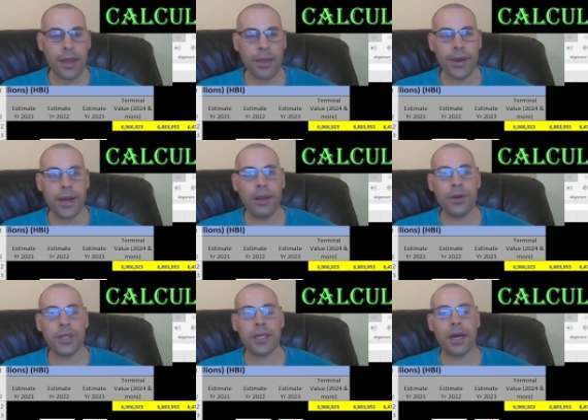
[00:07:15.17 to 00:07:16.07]
They're the
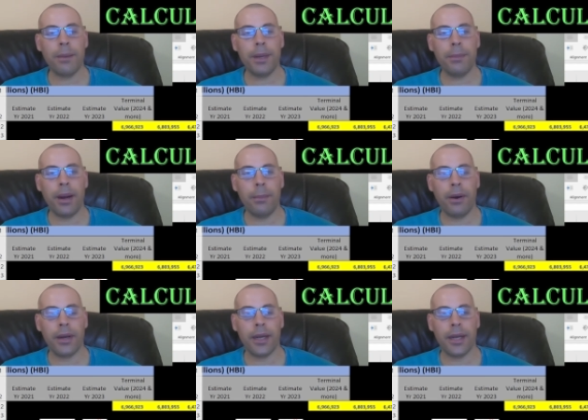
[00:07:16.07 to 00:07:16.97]
largest company by market